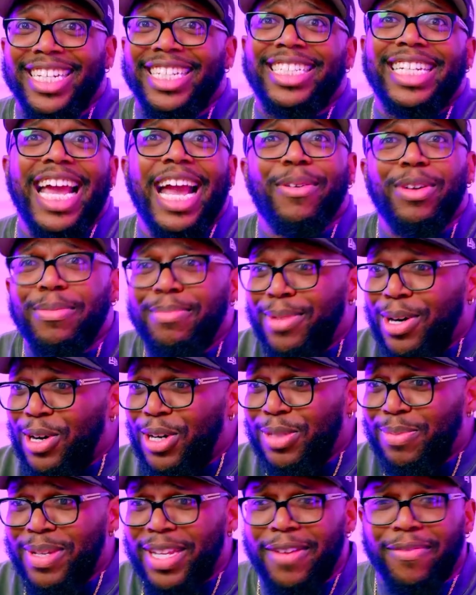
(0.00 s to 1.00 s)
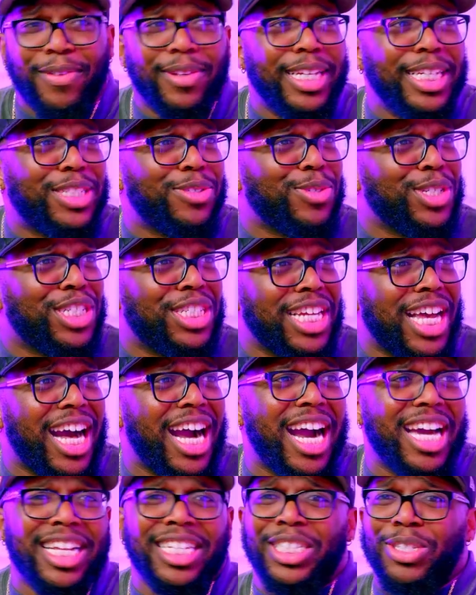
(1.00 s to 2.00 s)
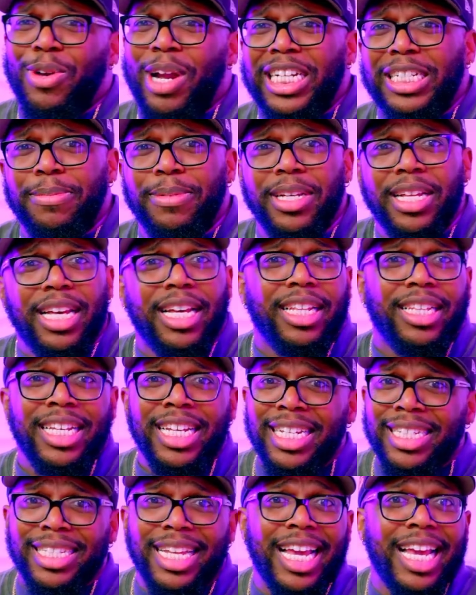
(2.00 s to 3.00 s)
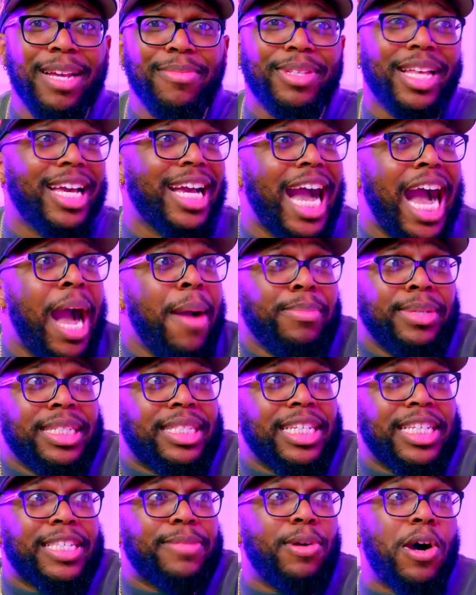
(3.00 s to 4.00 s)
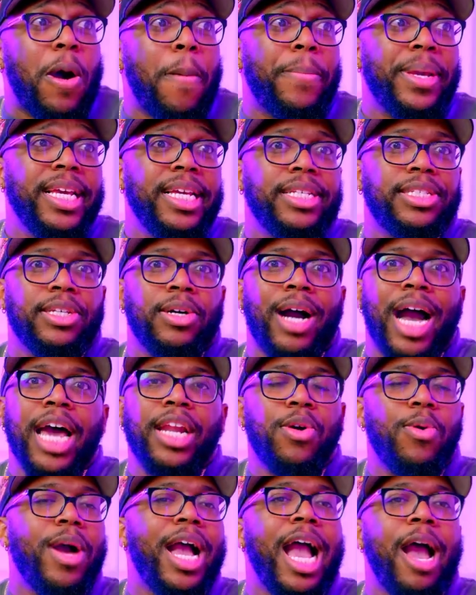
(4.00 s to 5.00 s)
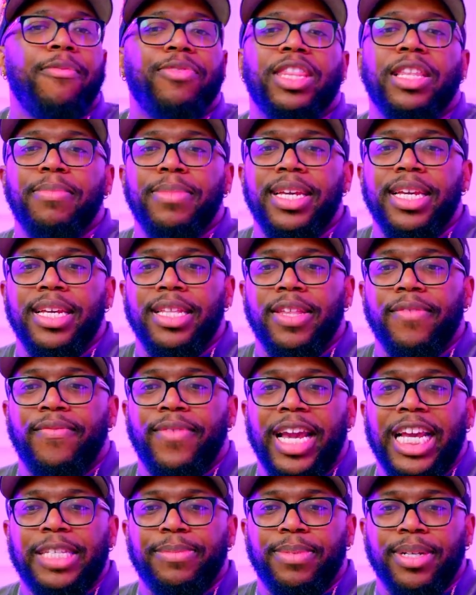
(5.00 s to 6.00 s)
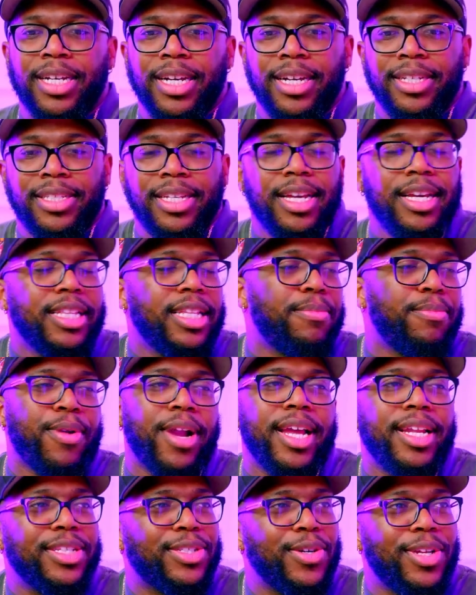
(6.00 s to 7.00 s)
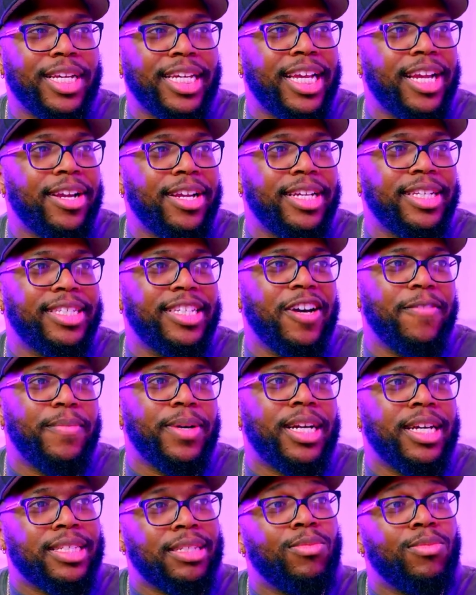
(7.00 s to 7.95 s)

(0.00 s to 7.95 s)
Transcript: Chadwick Boseman and Felicia Rashad and Taraji. These names, like, I'm just a small piece, so I don't have to be the face because the brand is going to carry itself because